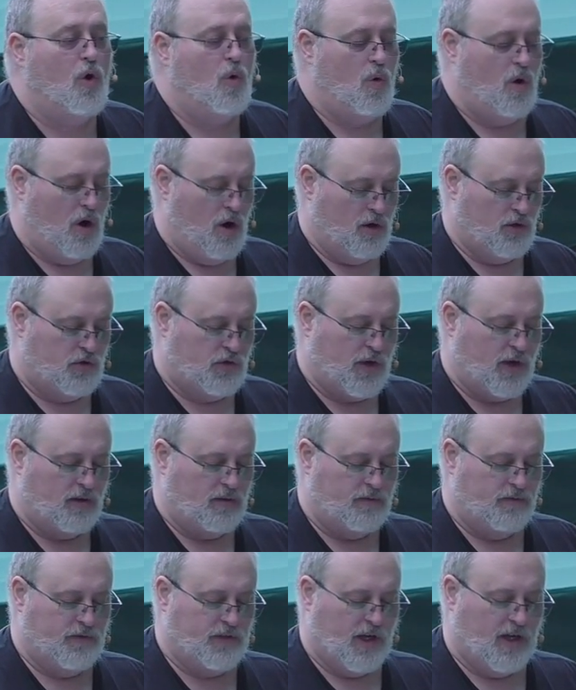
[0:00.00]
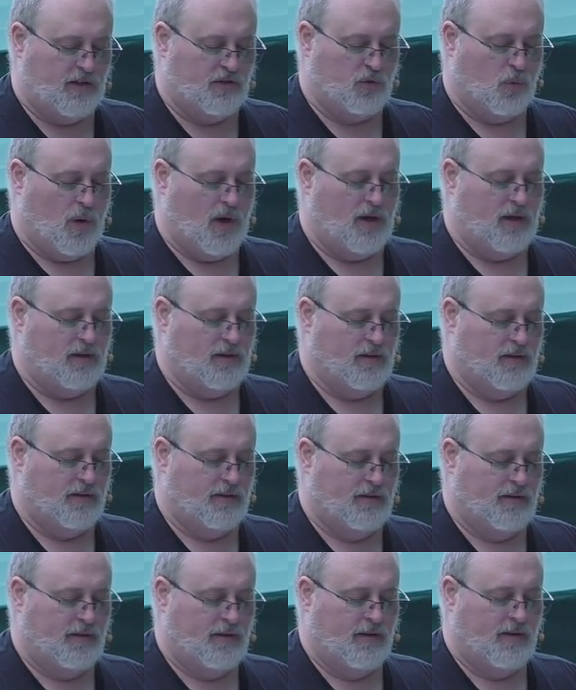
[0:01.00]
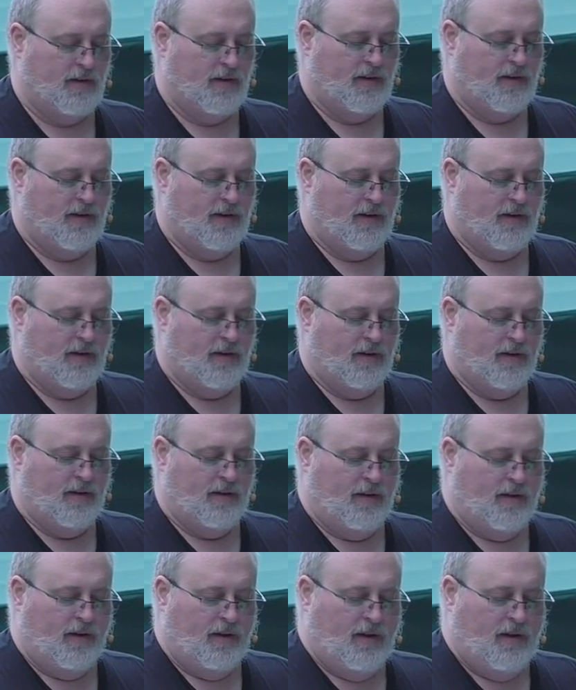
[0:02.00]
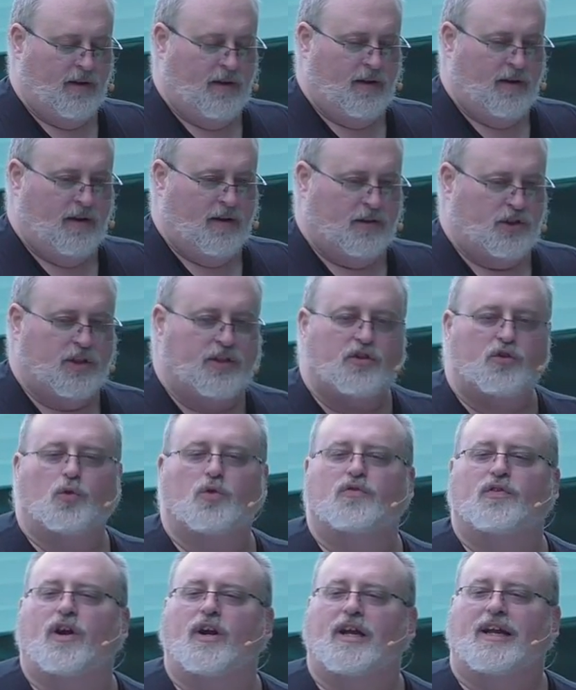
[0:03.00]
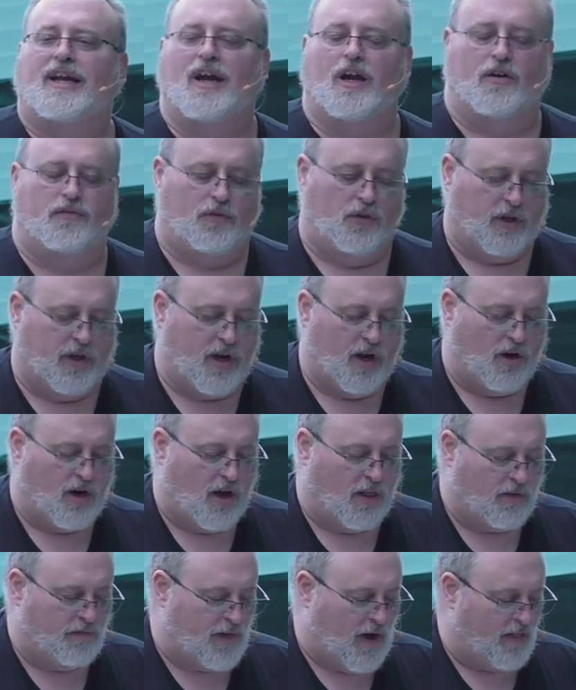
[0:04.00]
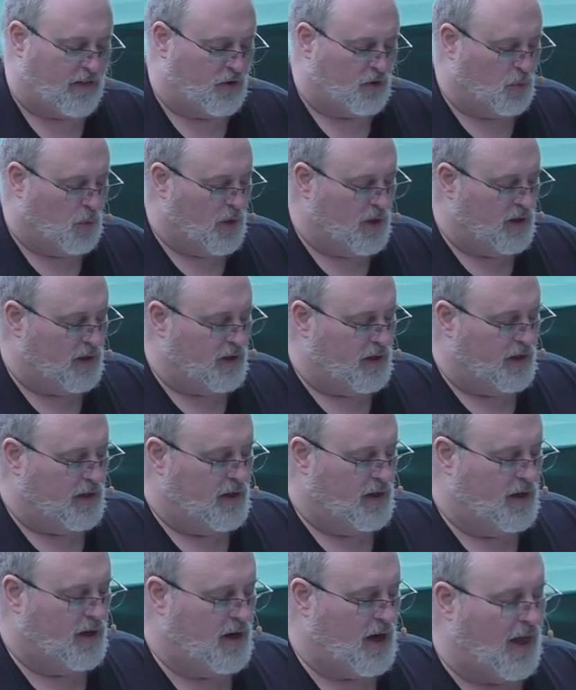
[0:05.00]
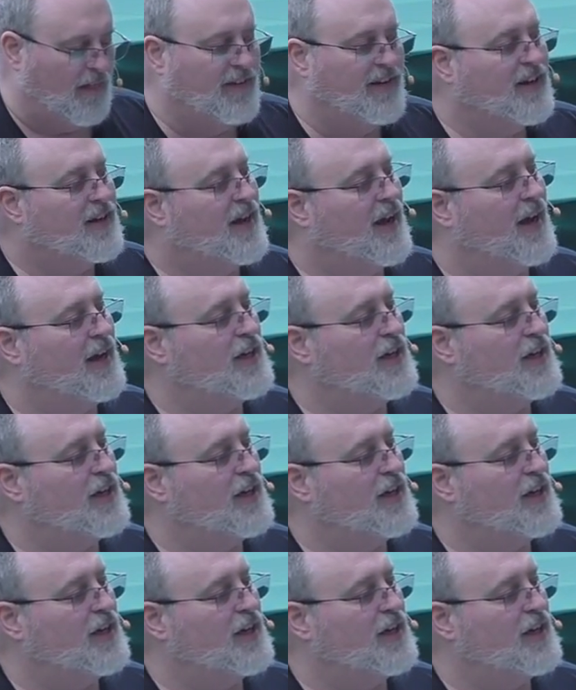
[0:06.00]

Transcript: renew it, to, to renew our efforts to, to, to also walk along with them, to encourage them, to help